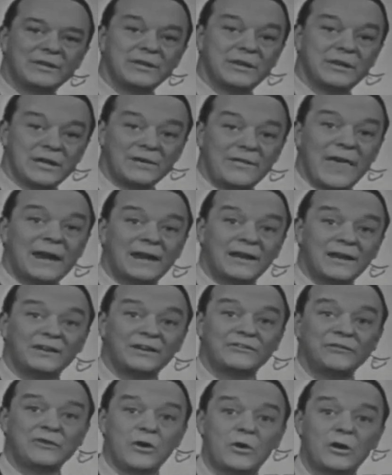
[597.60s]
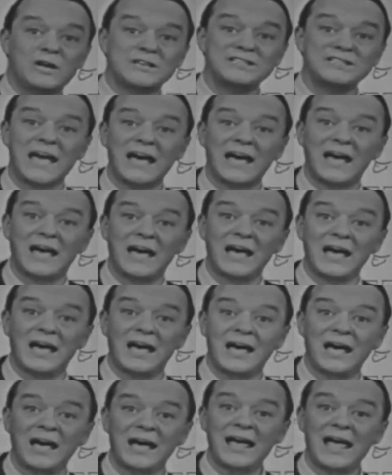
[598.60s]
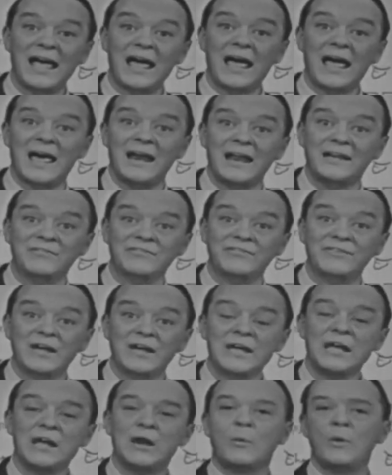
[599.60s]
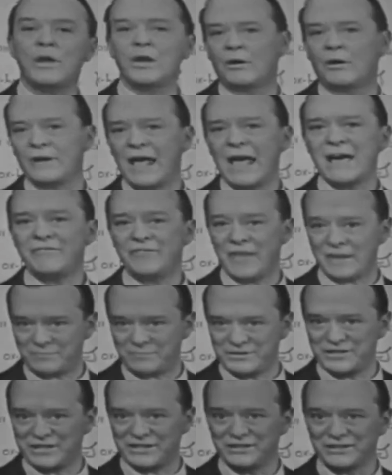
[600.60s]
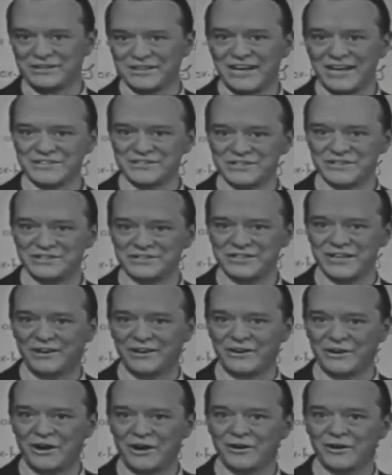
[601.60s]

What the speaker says: You hear that little noise? Aleph. Now, we don't have that particular consonant sound in